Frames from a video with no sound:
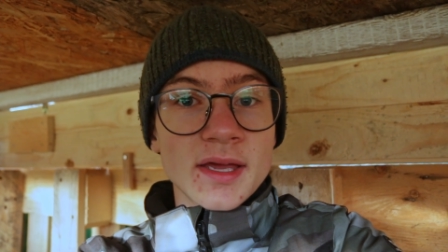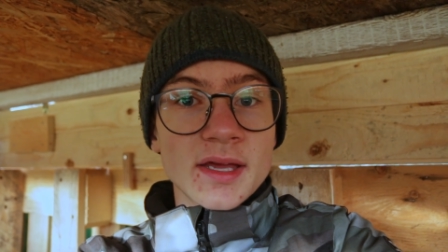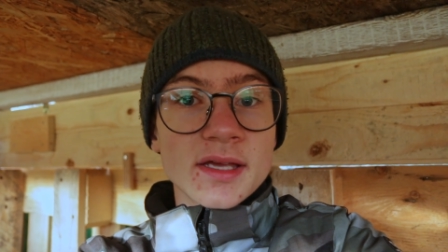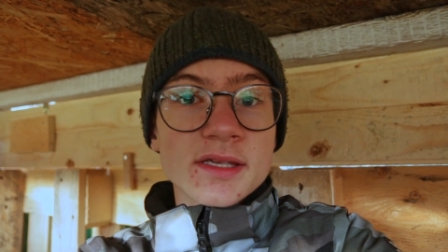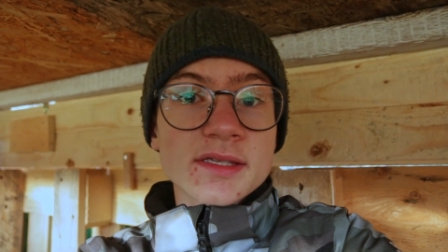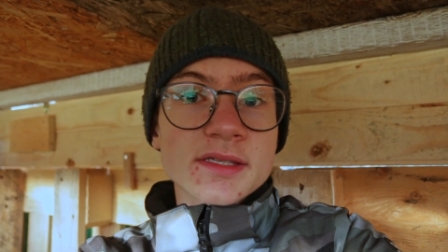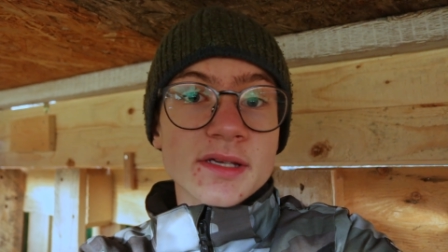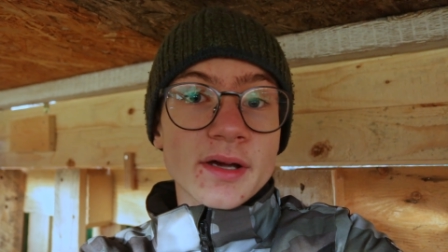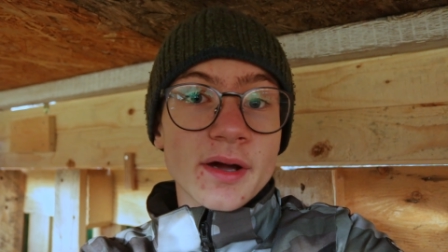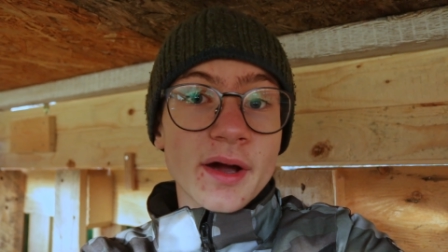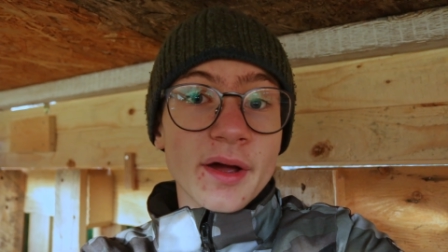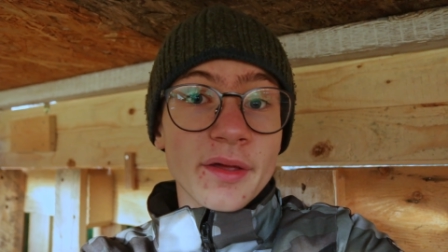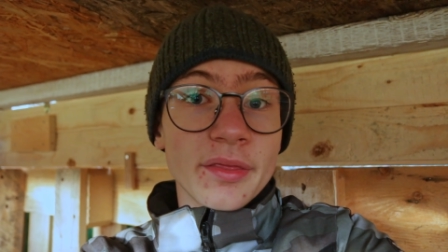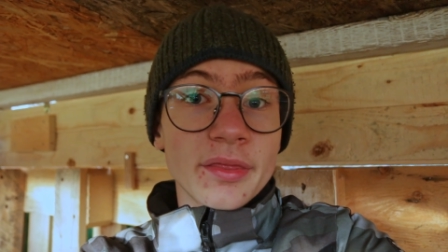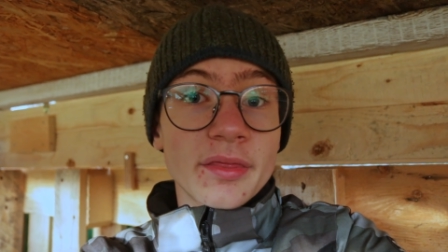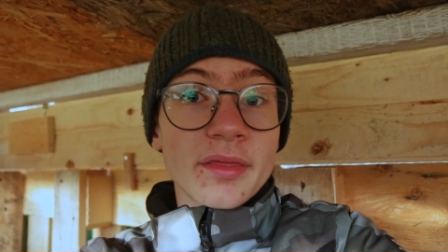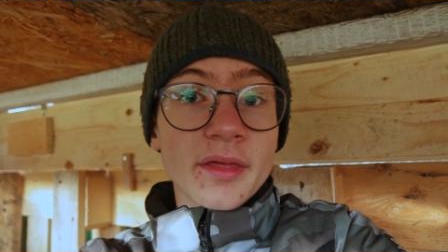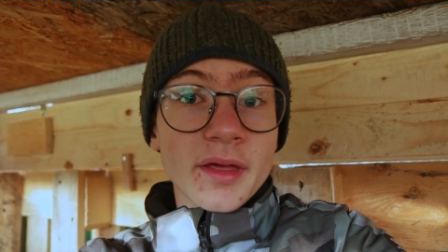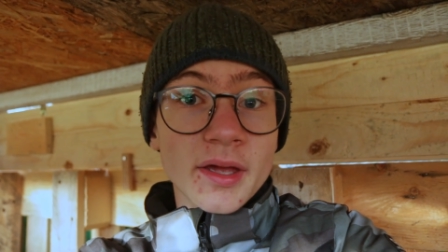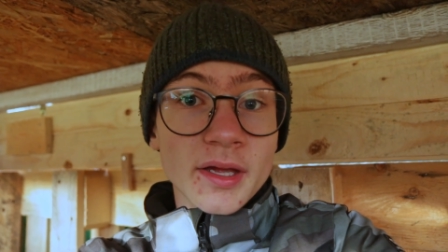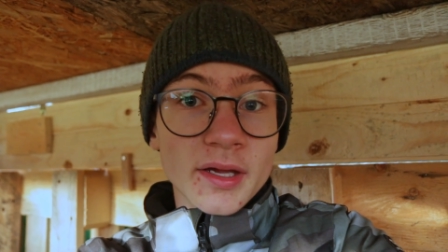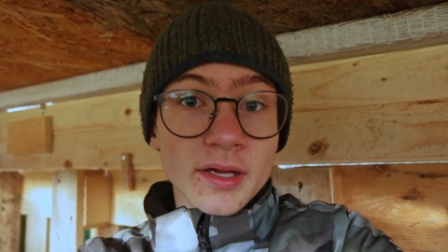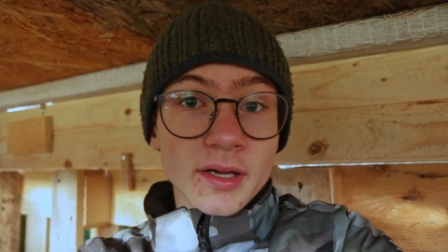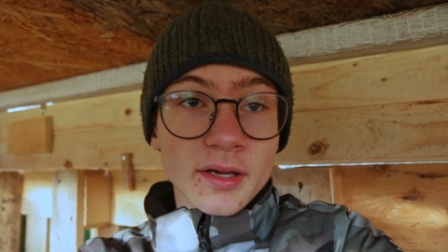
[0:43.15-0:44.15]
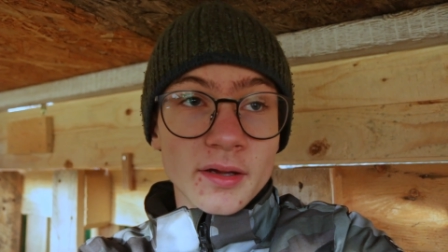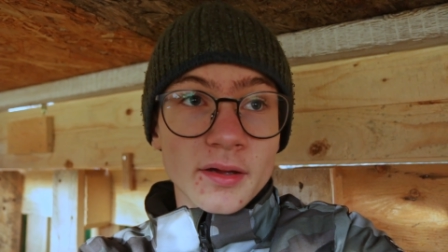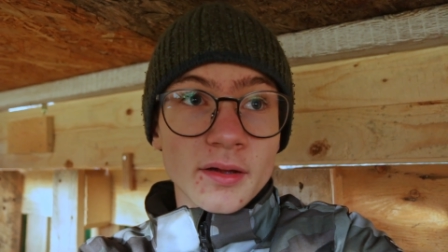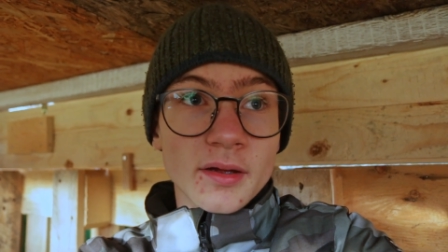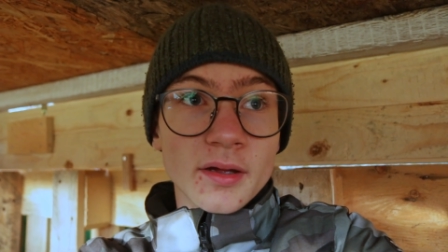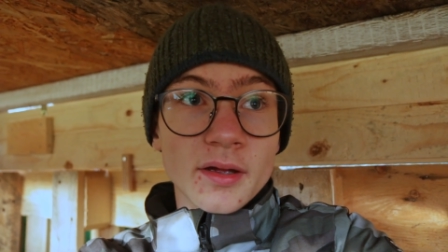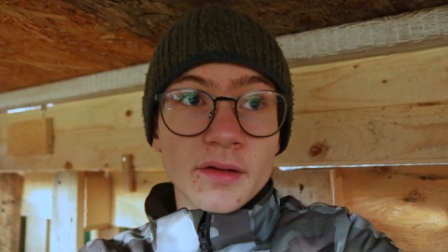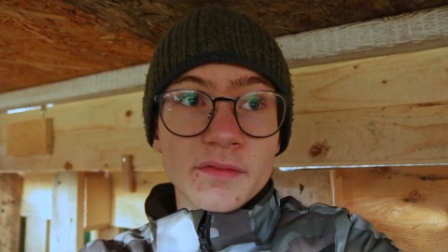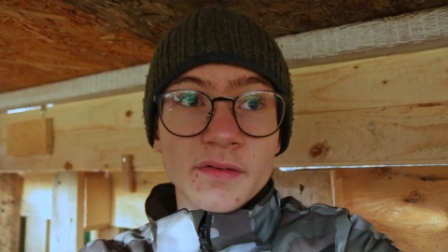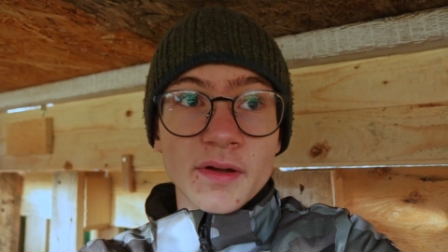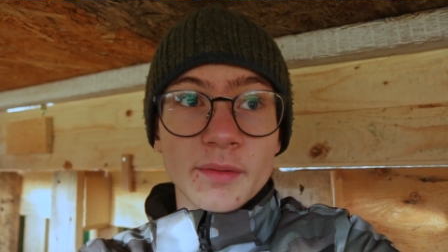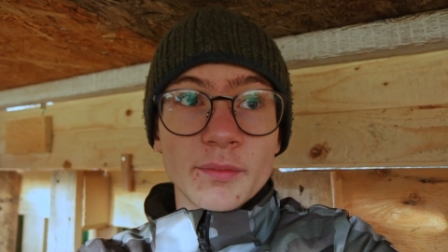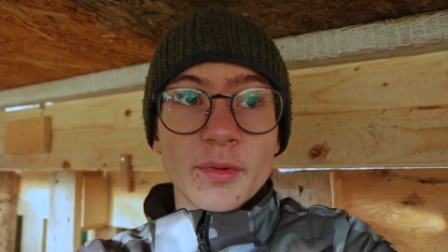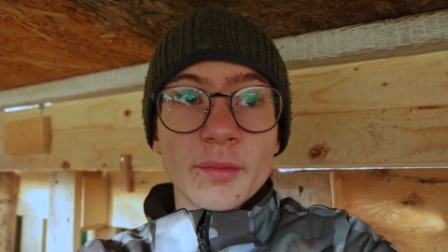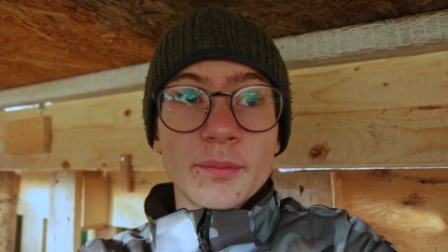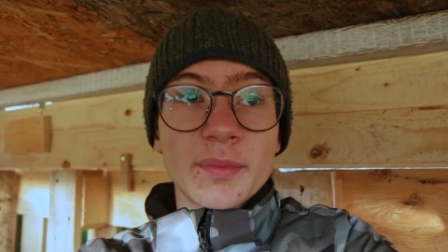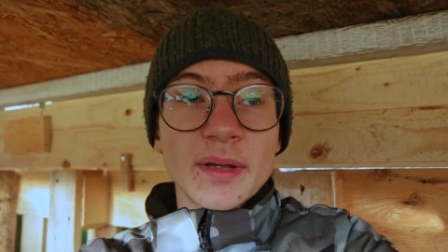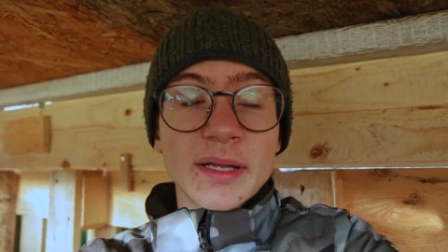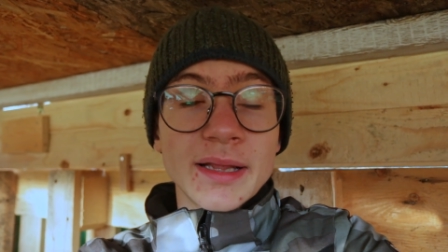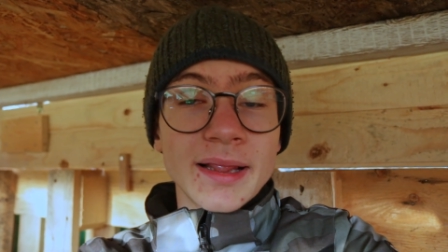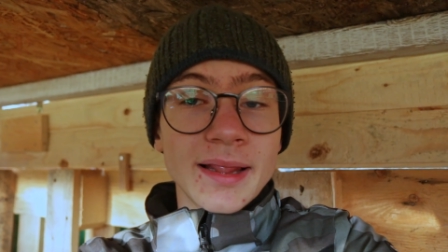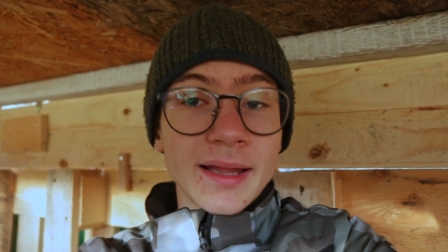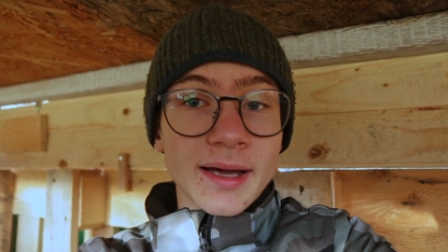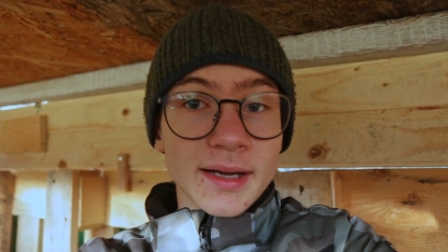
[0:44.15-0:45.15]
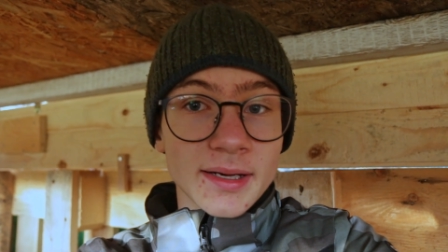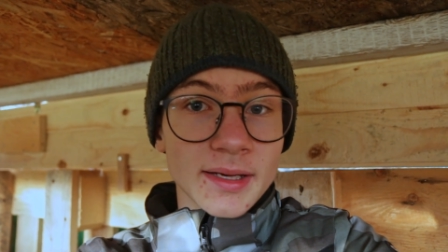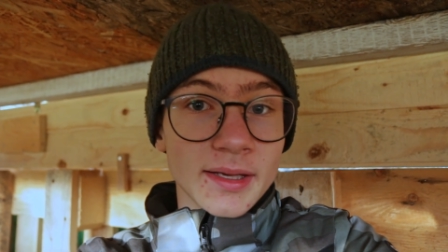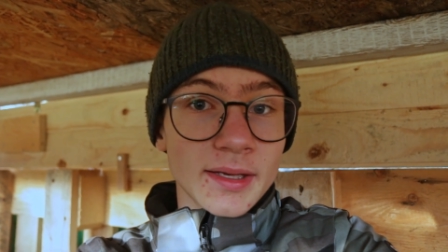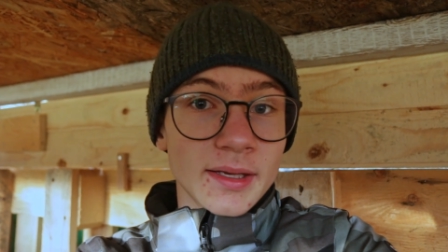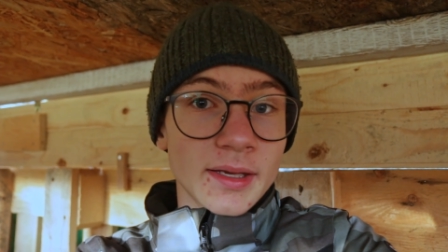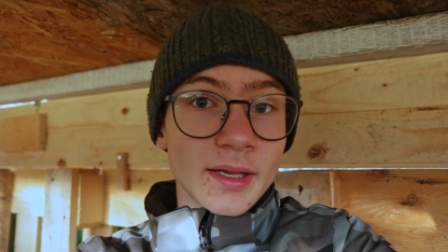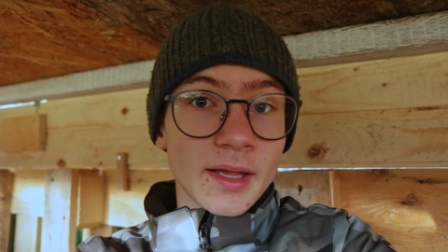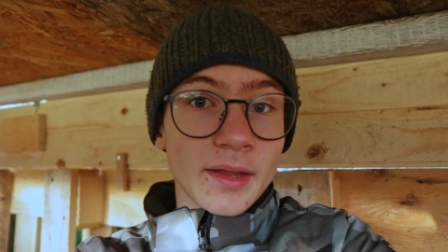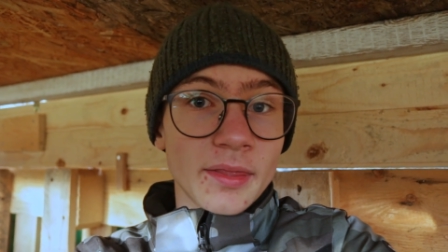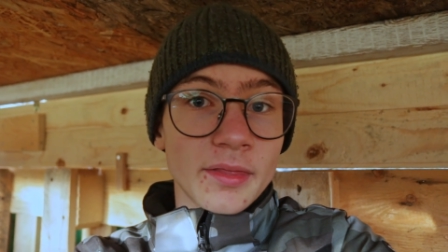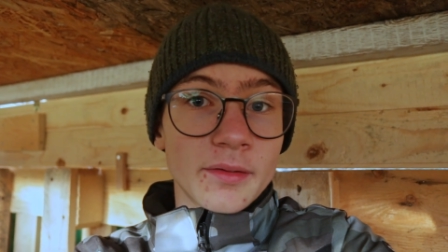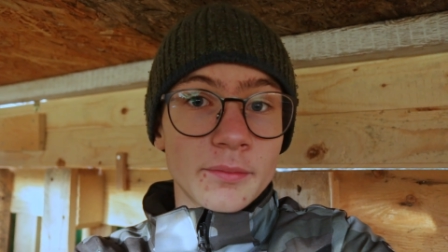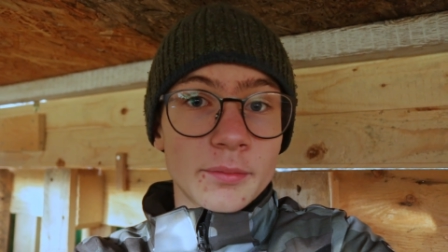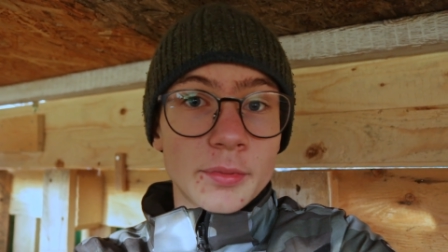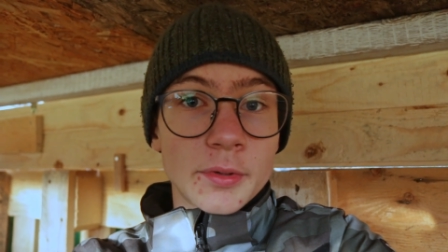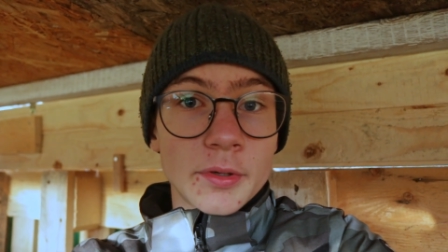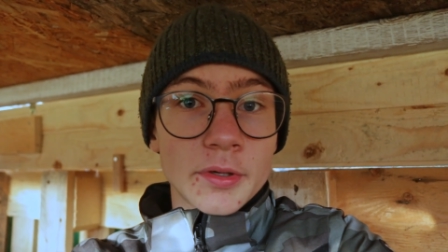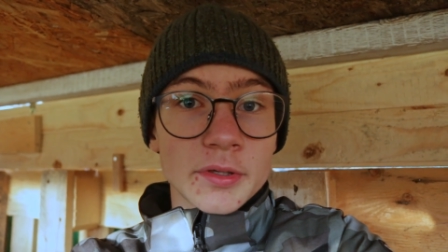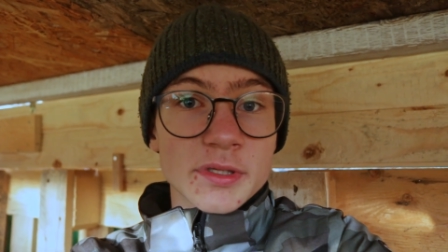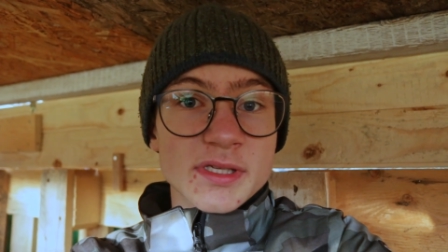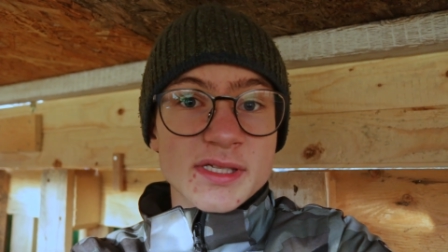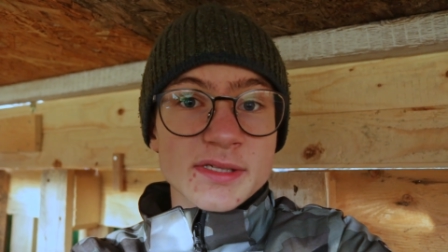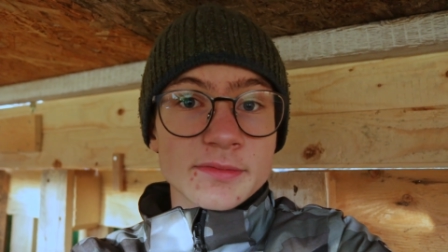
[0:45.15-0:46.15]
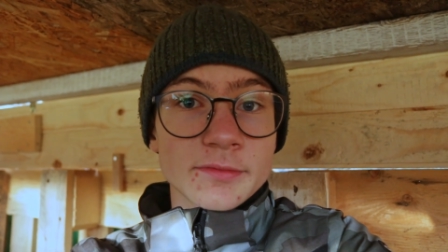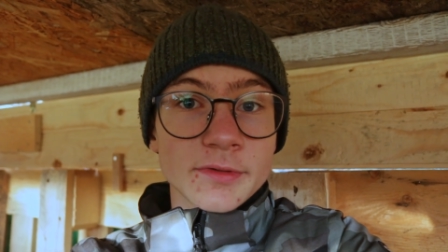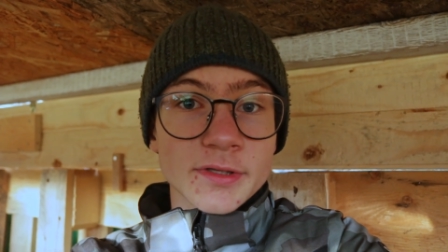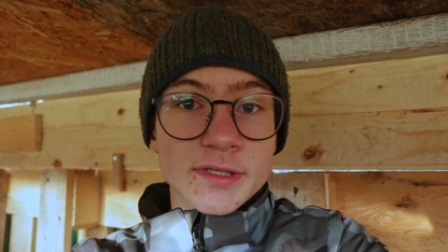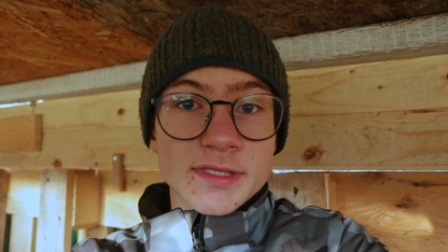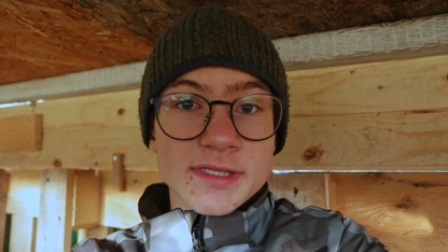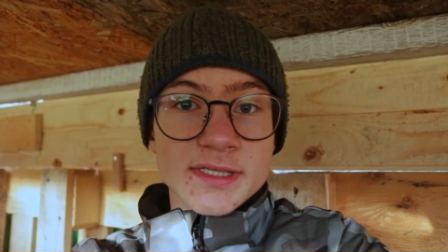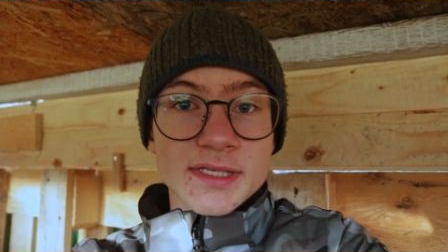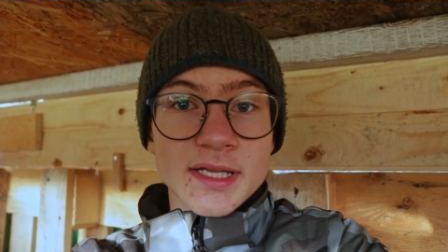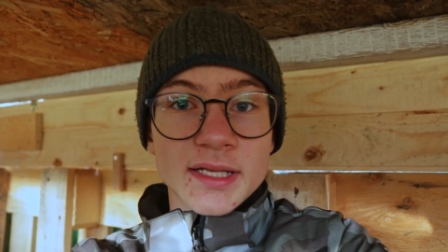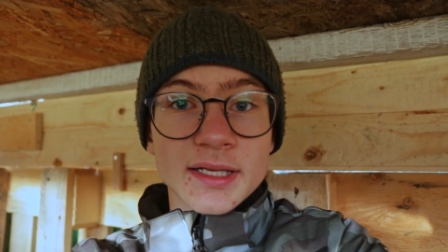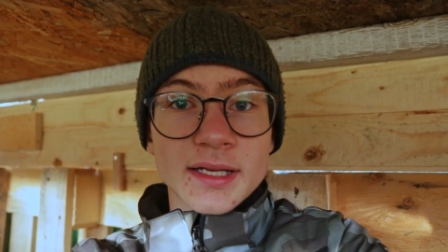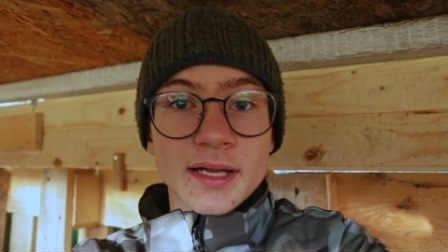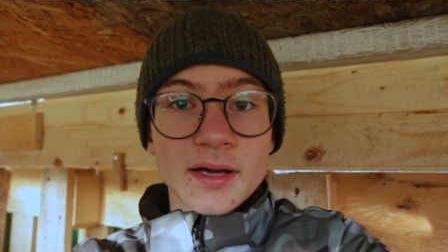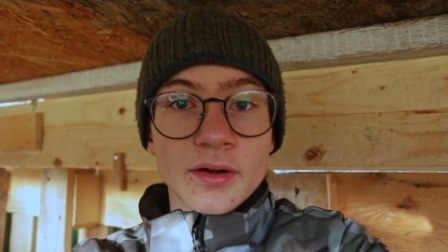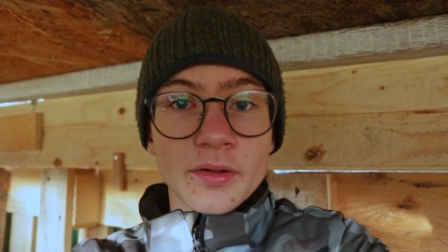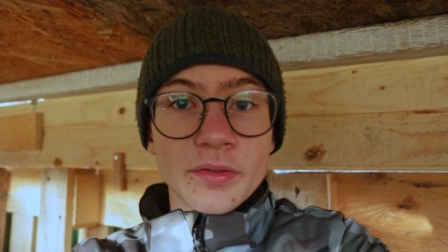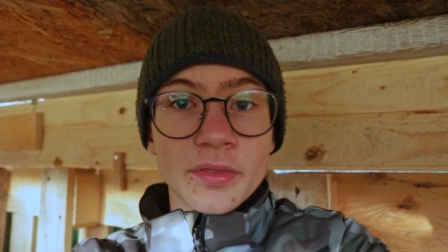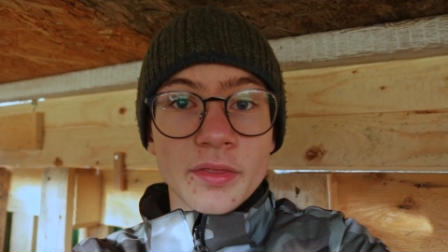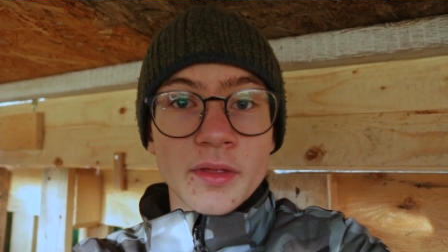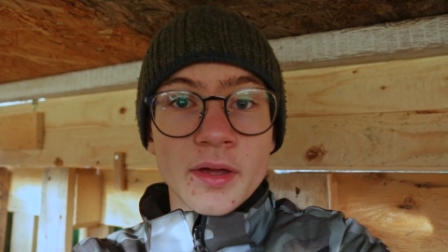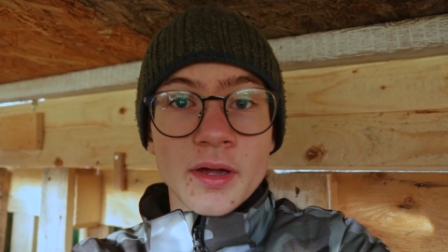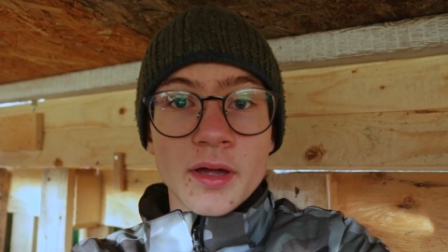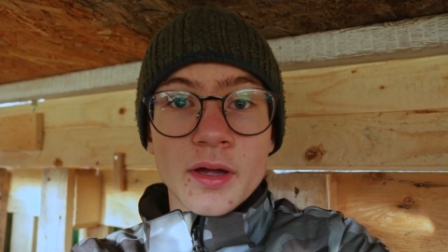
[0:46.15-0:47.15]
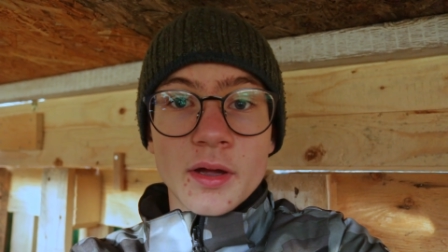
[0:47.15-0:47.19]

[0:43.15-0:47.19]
So I think if I'm a bit lucky and the birds will sit down